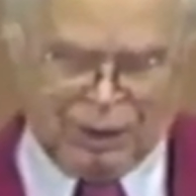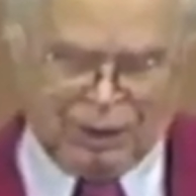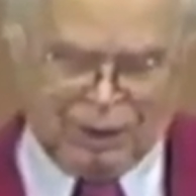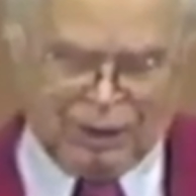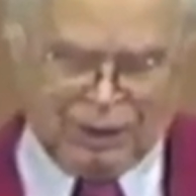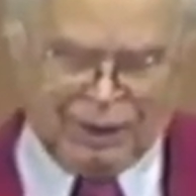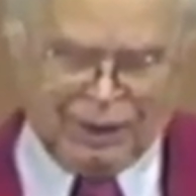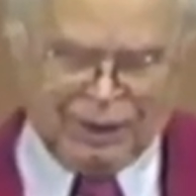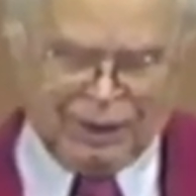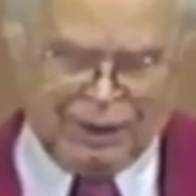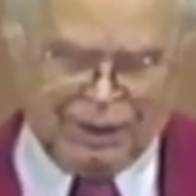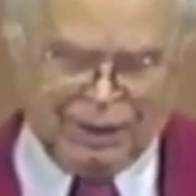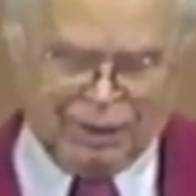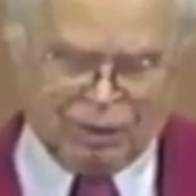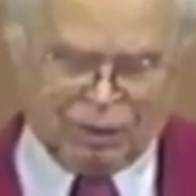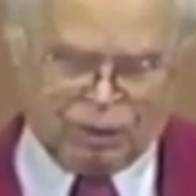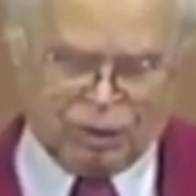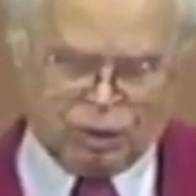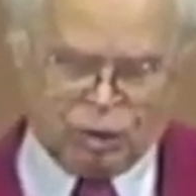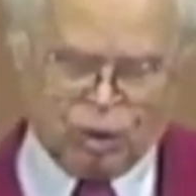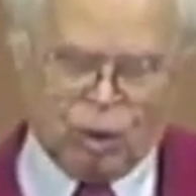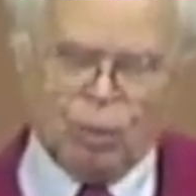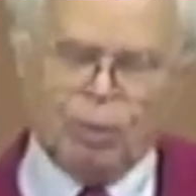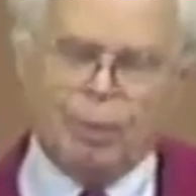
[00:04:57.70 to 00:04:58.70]
The
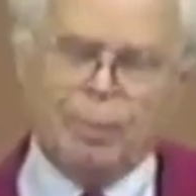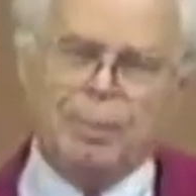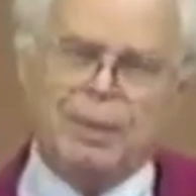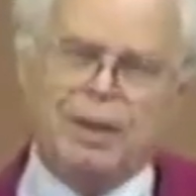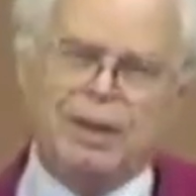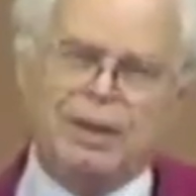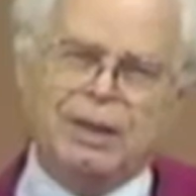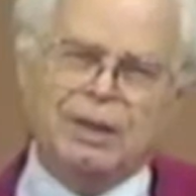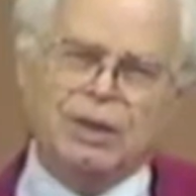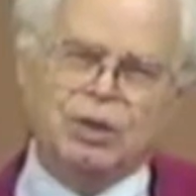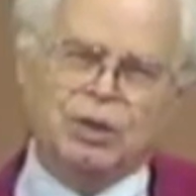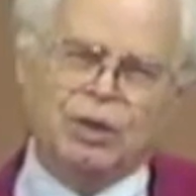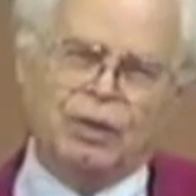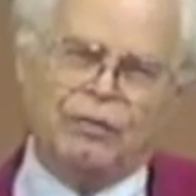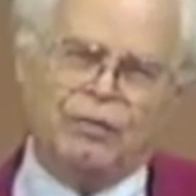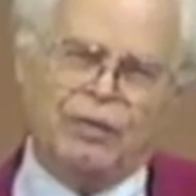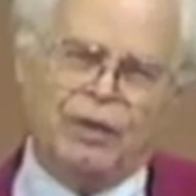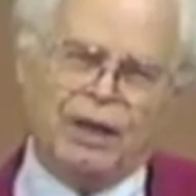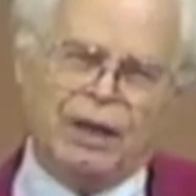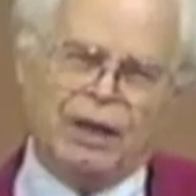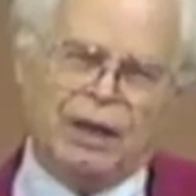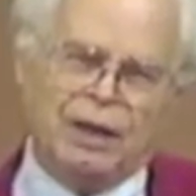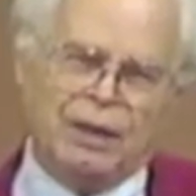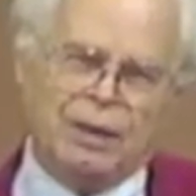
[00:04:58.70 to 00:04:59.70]
October meetings of
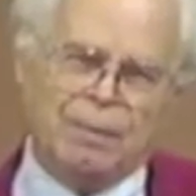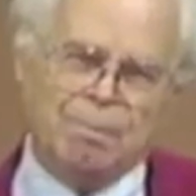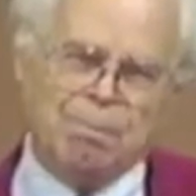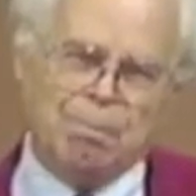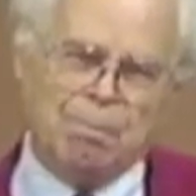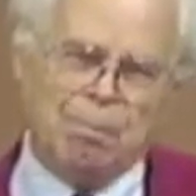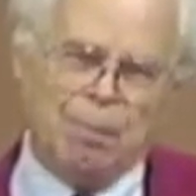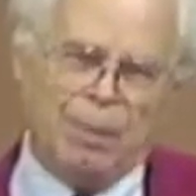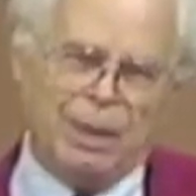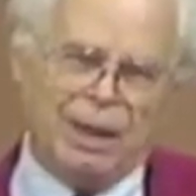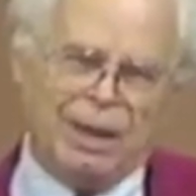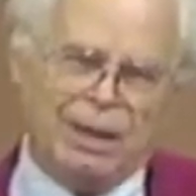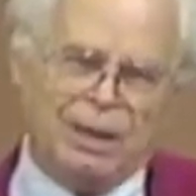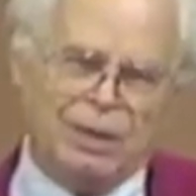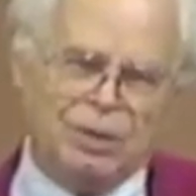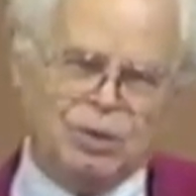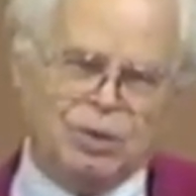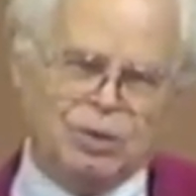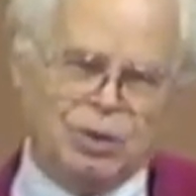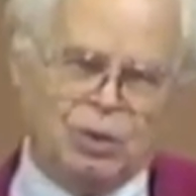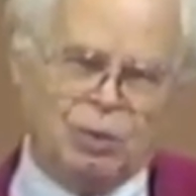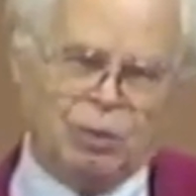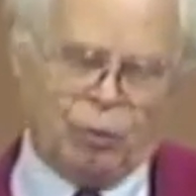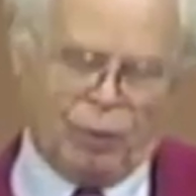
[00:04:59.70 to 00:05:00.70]
the
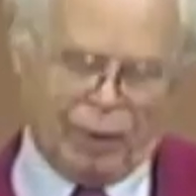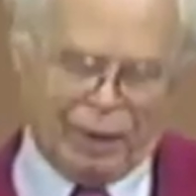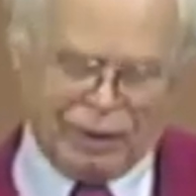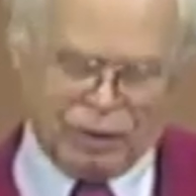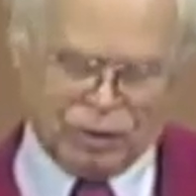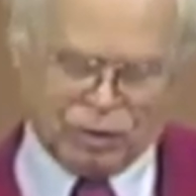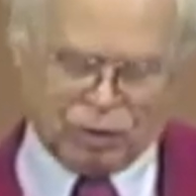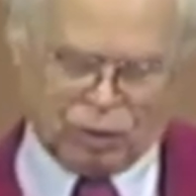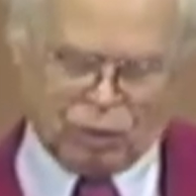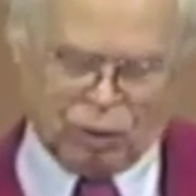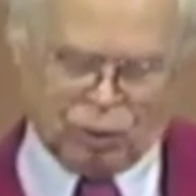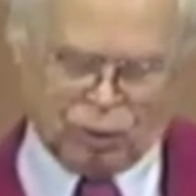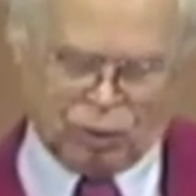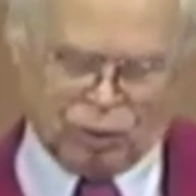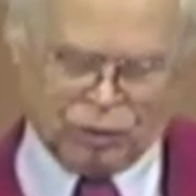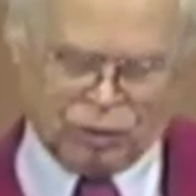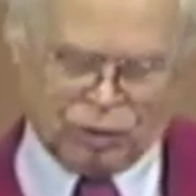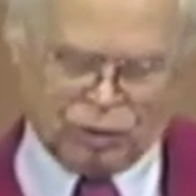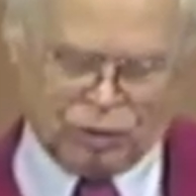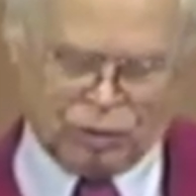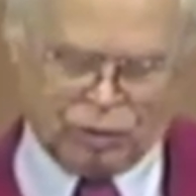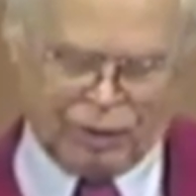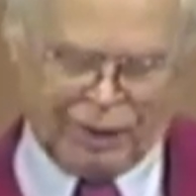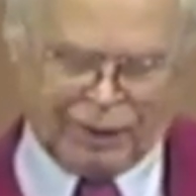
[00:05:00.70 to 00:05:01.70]
May's race course
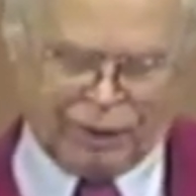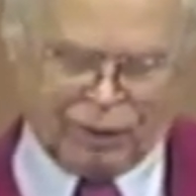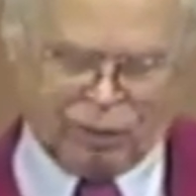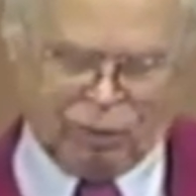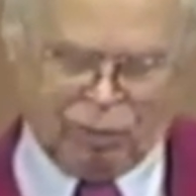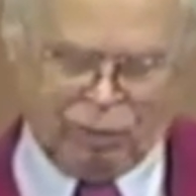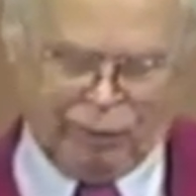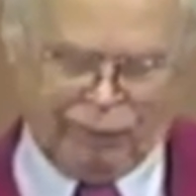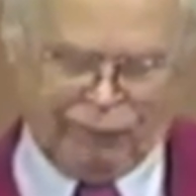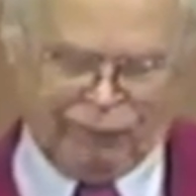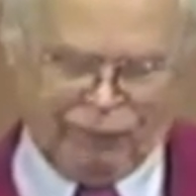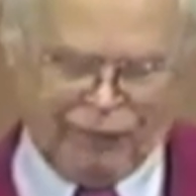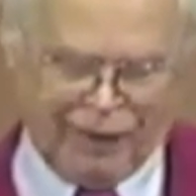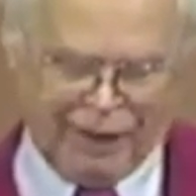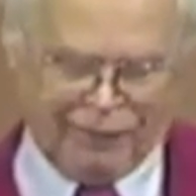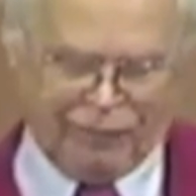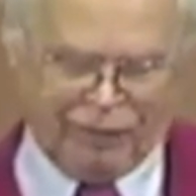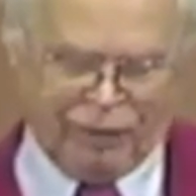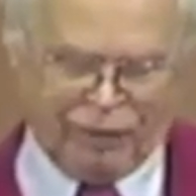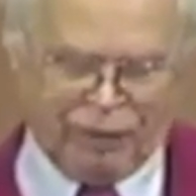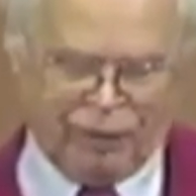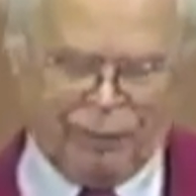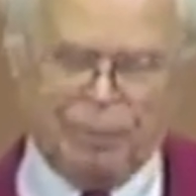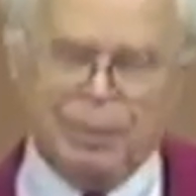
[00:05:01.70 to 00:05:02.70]
attracted only
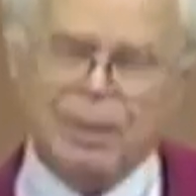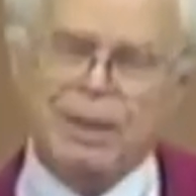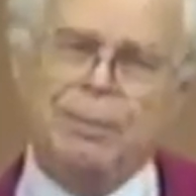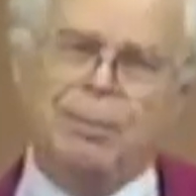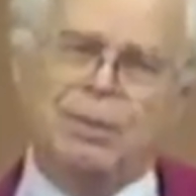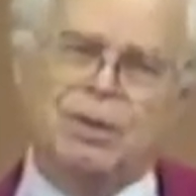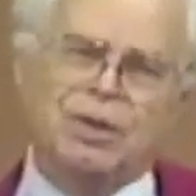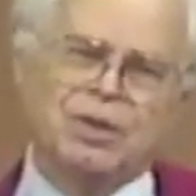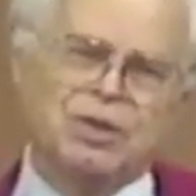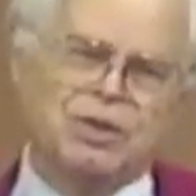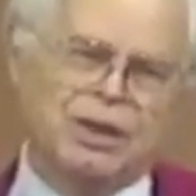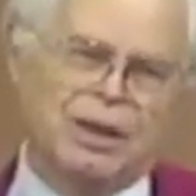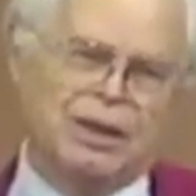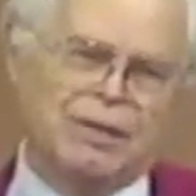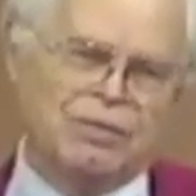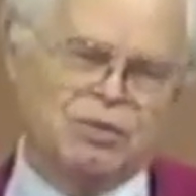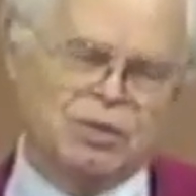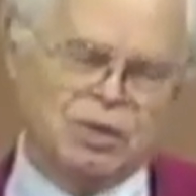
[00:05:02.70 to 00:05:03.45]
500 people instead of